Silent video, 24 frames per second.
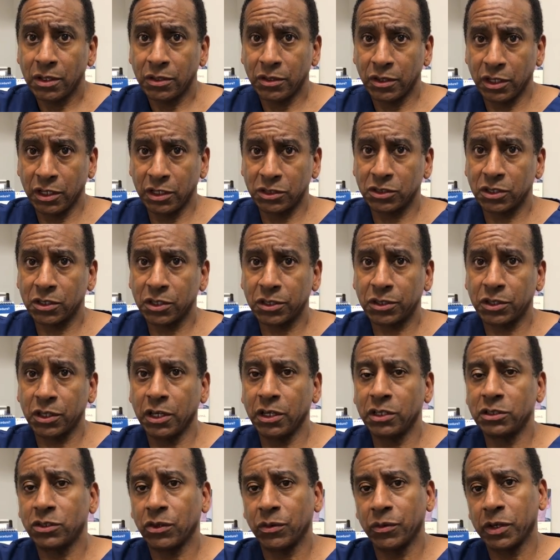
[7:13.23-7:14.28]
These are the
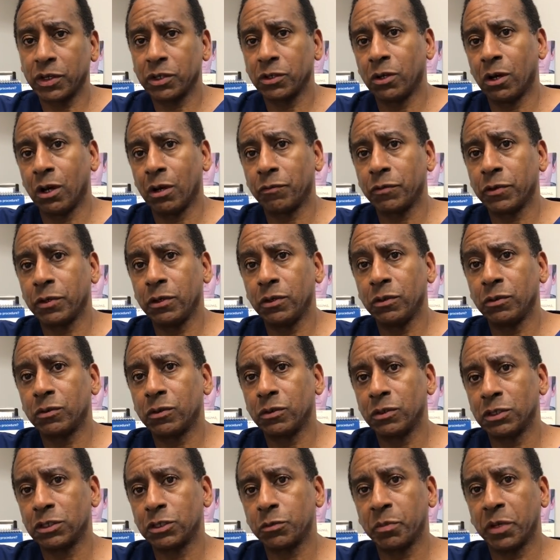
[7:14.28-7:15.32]
things that we can offer you to
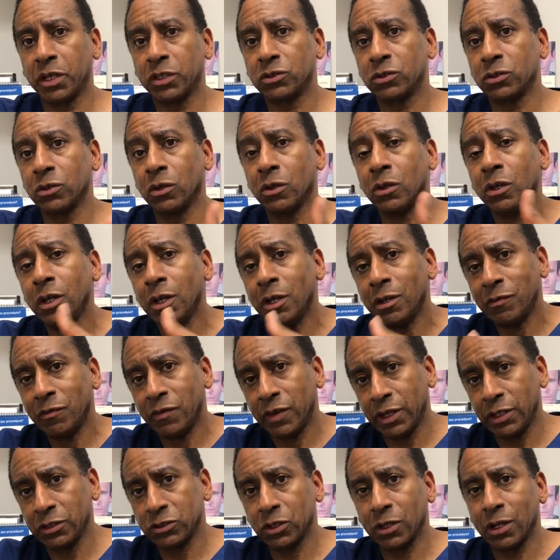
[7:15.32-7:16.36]
the special
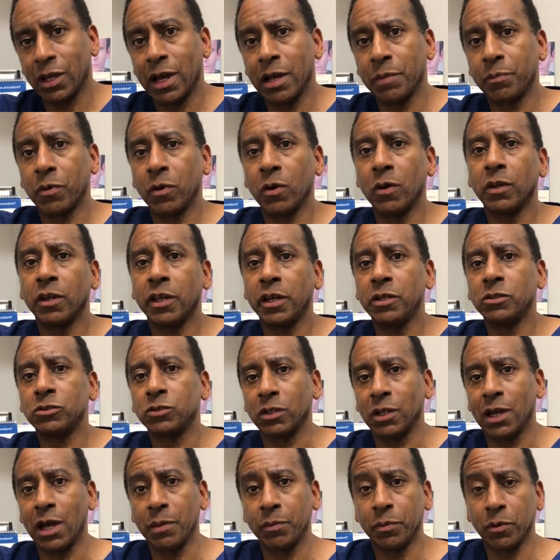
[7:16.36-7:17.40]
VASER lipo, laser
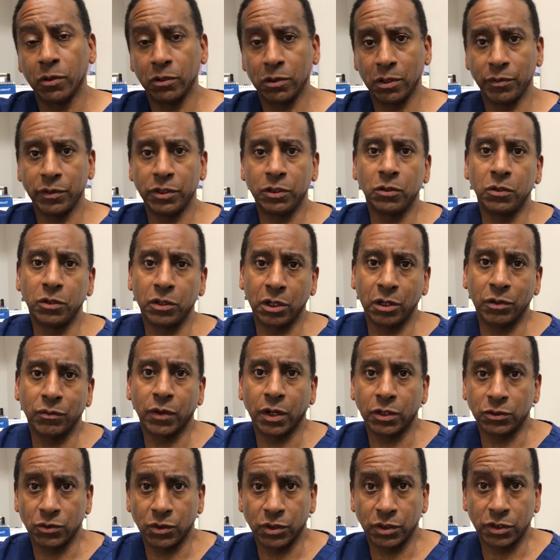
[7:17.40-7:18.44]
lipo that we do here at
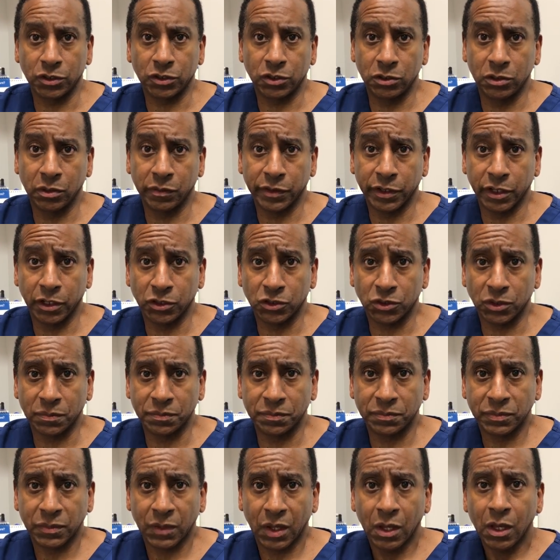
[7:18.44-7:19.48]
Rodriguez Rejuvenation.
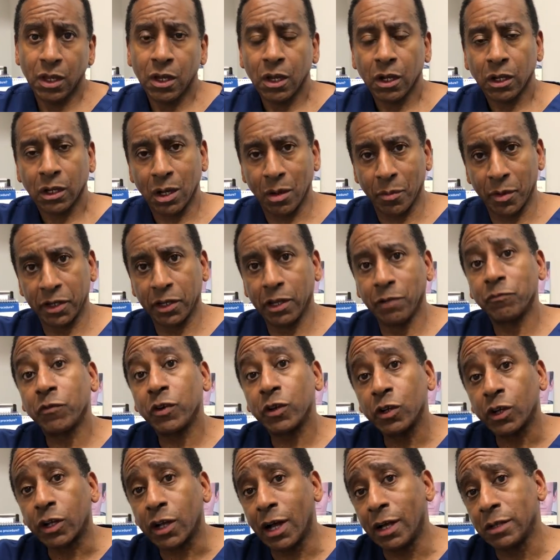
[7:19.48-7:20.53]
Come on in for
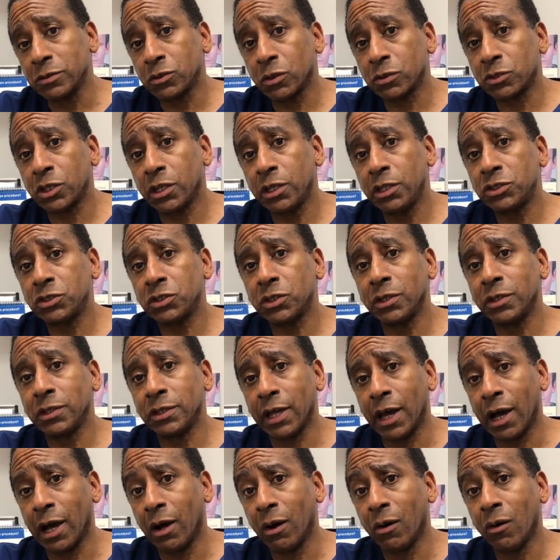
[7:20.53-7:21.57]
your consultation
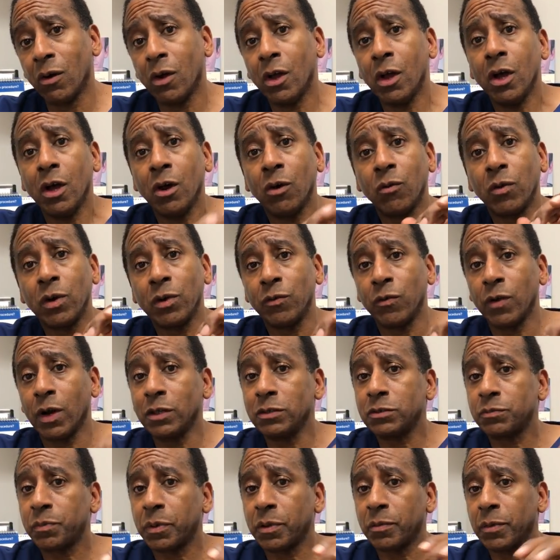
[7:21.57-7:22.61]
now. We
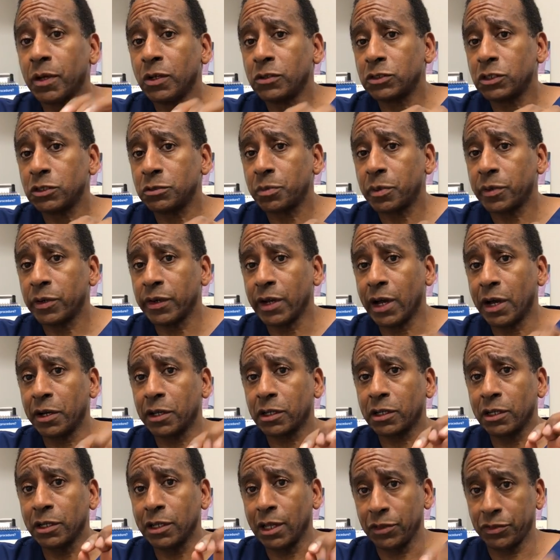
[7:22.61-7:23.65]
run promotions
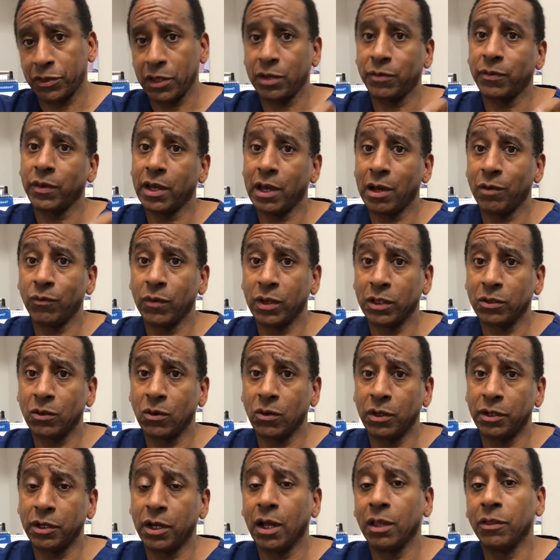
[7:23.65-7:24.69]
periodically, and I think we have one
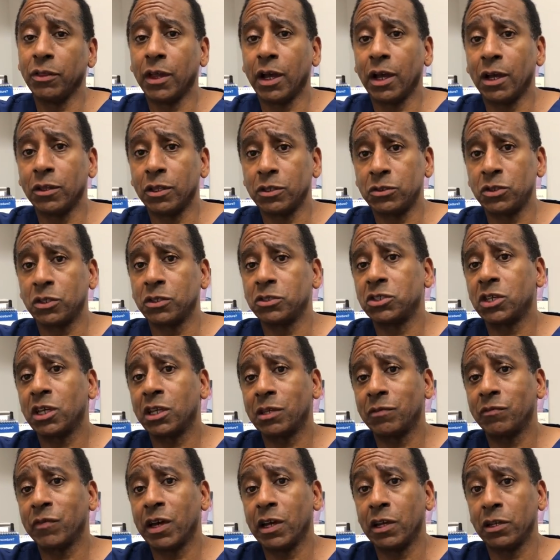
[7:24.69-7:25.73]
going on now that you can take
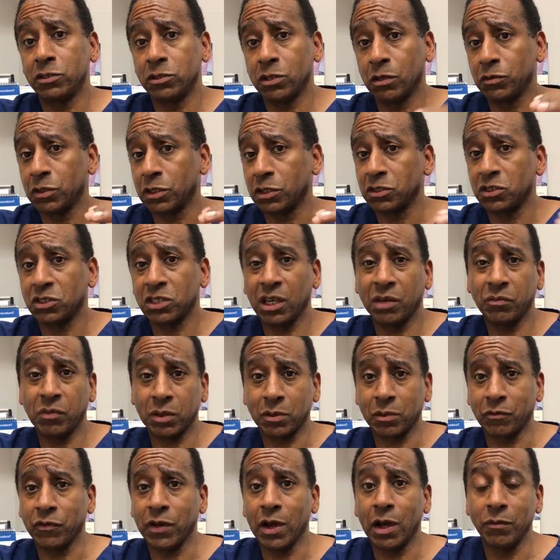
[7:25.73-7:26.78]
advantage of. You can save up
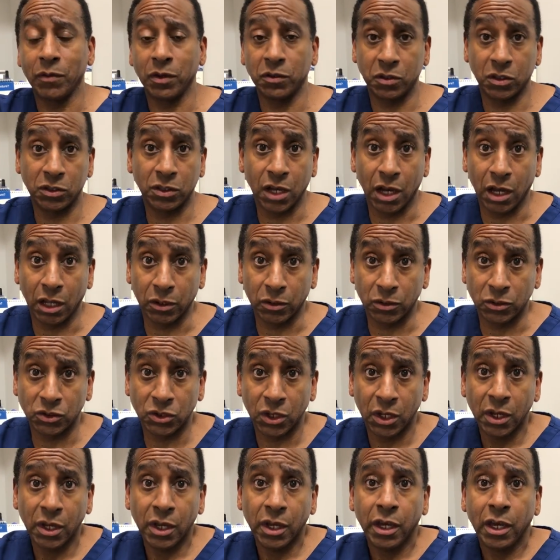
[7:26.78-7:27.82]
to $500
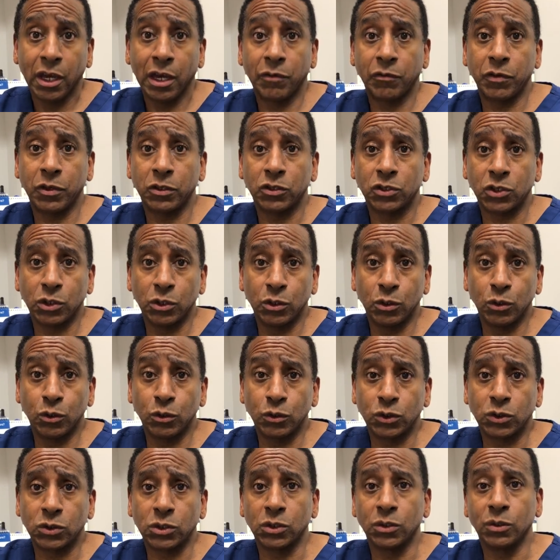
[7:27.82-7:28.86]
if you
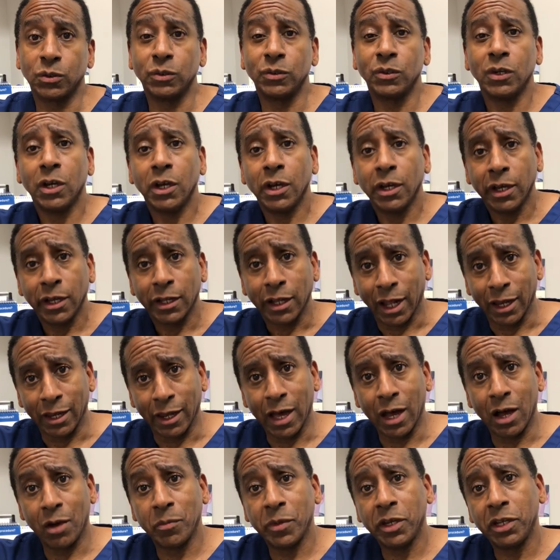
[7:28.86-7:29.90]
choose to
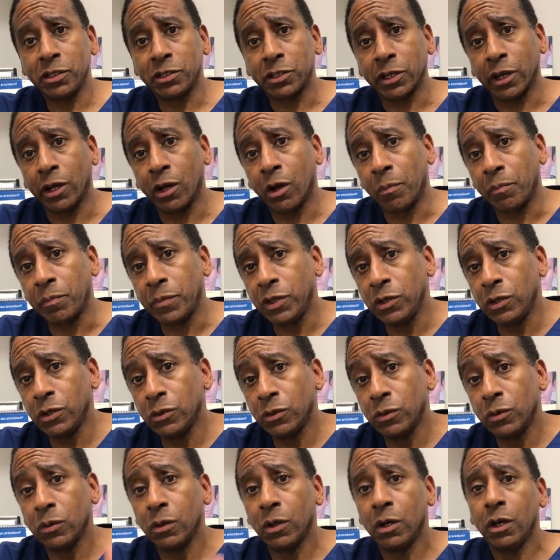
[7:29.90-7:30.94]
allow me to help
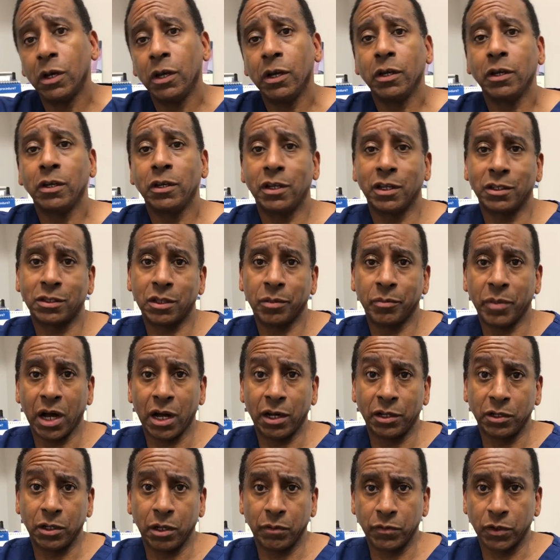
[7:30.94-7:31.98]
you get the
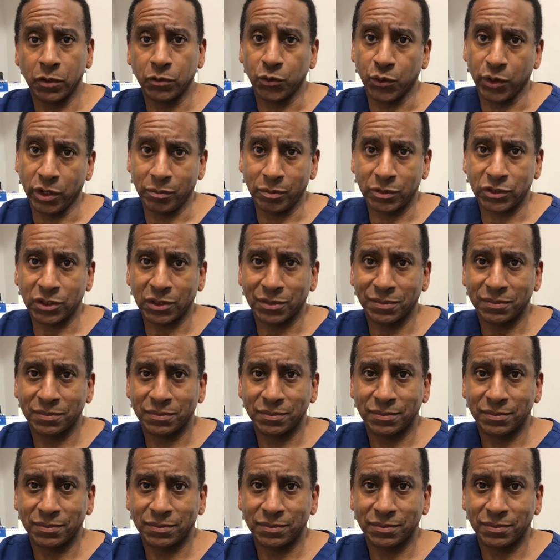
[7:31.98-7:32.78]
body of your dreams.